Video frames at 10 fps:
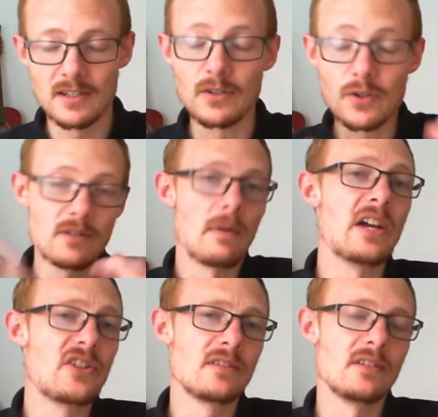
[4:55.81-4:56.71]
you can
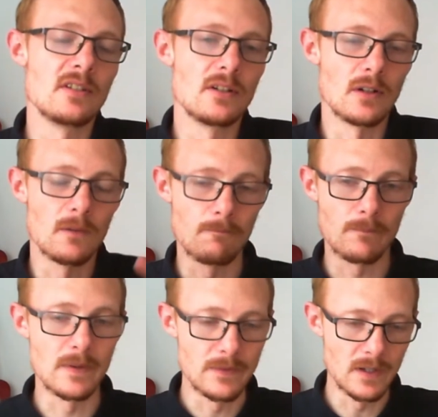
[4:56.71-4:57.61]

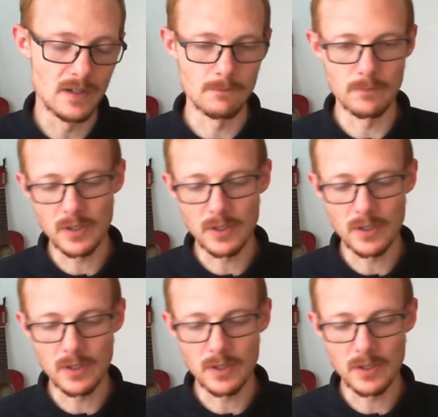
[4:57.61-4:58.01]
imagine,